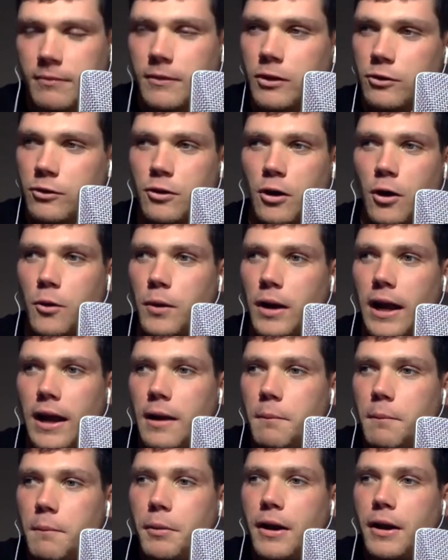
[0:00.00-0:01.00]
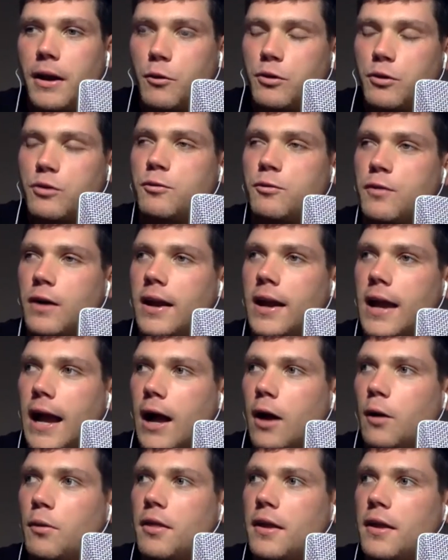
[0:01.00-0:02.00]
So, but it was funny
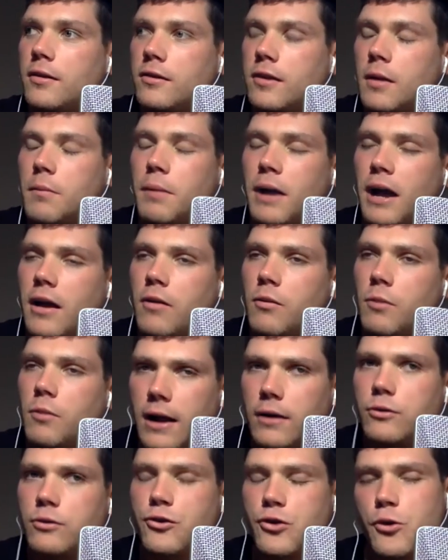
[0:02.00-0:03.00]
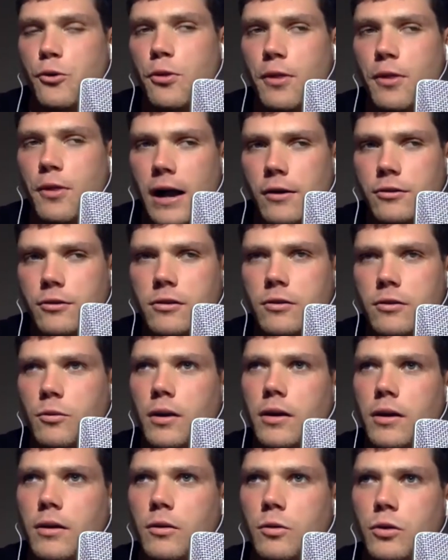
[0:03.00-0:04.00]
how they said by around 2000,
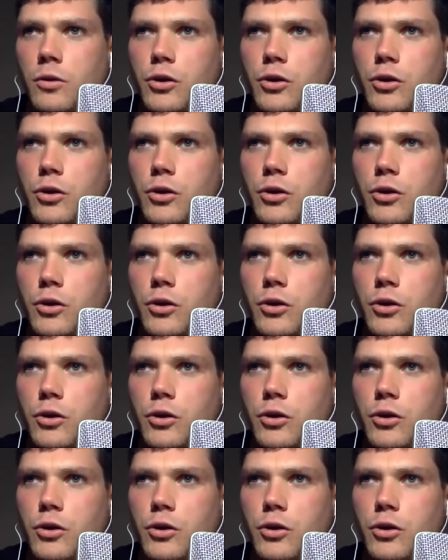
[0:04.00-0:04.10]
right?